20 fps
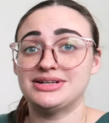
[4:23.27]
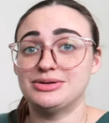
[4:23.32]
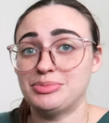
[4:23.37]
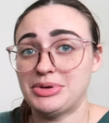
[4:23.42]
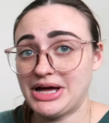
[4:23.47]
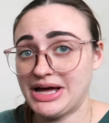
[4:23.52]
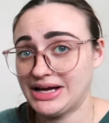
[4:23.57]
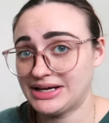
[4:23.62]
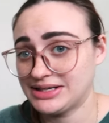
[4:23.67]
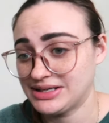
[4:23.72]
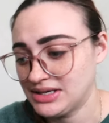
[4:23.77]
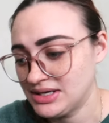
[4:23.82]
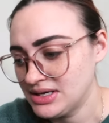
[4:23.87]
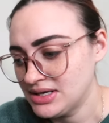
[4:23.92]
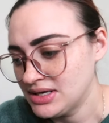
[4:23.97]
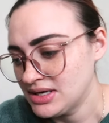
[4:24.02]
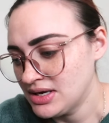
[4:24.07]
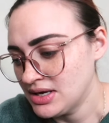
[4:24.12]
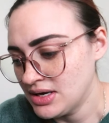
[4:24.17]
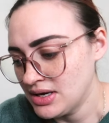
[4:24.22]
send it back.
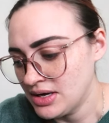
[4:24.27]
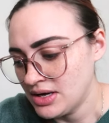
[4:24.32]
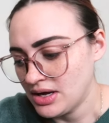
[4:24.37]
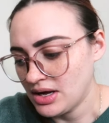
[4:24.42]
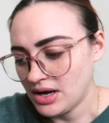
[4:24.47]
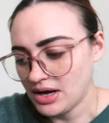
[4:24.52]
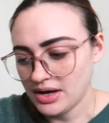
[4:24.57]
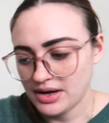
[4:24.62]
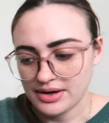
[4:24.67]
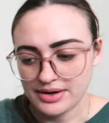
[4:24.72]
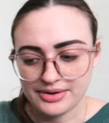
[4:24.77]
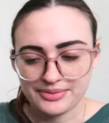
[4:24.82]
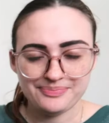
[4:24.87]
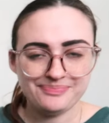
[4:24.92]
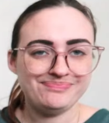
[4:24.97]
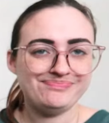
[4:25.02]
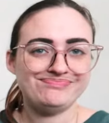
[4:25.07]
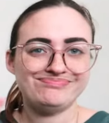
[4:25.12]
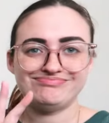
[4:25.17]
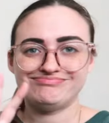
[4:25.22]

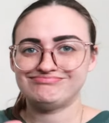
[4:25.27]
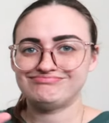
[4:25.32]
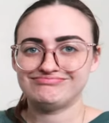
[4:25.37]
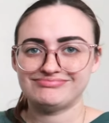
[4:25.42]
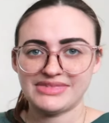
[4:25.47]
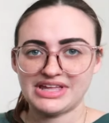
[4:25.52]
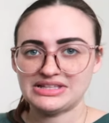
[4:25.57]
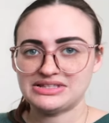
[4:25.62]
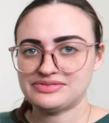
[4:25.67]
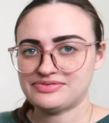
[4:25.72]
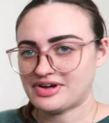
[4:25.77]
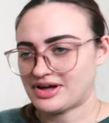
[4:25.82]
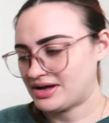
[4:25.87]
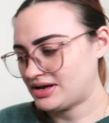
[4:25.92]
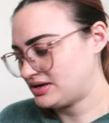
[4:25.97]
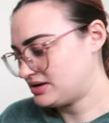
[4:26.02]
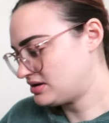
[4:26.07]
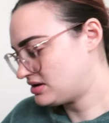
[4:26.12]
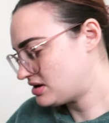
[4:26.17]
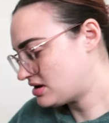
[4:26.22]
Um, it's
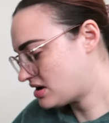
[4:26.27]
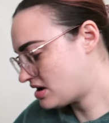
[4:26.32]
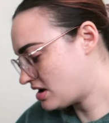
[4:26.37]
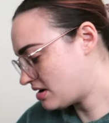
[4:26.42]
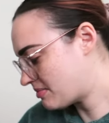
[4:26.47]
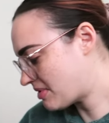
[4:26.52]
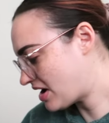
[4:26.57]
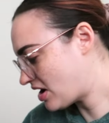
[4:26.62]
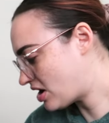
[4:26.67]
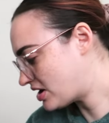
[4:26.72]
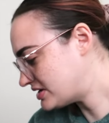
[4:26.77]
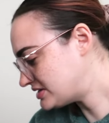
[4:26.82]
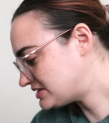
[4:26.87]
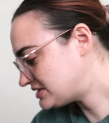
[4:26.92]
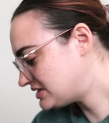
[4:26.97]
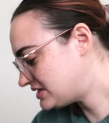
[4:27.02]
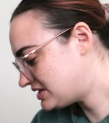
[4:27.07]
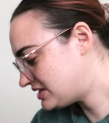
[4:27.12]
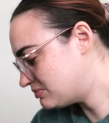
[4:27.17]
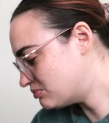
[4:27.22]
fine. Um, I
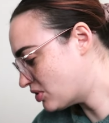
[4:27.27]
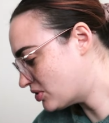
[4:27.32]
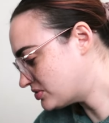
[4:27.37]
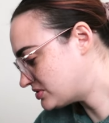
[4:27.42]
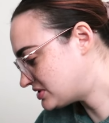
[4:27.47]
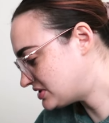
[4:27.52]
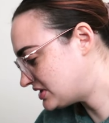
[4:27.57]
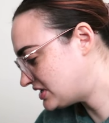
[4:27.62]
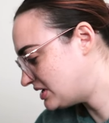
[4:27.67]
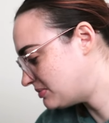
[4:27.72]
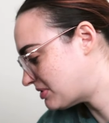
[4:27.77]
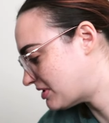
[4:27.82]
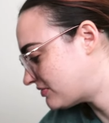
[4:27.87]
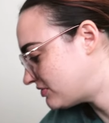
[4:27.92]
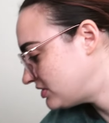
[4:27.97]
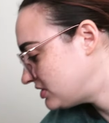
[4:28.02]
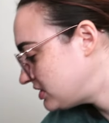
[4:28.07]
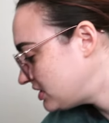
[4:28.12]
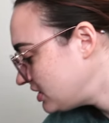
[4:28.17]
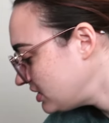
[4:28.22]
honestly mostly keep
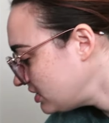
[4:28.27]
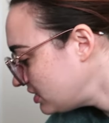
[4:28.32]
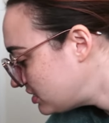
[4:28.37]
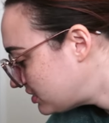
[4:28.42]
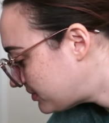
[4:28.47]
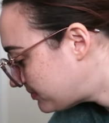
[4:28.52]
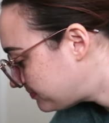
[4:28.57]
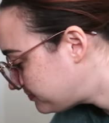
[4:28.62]
everything.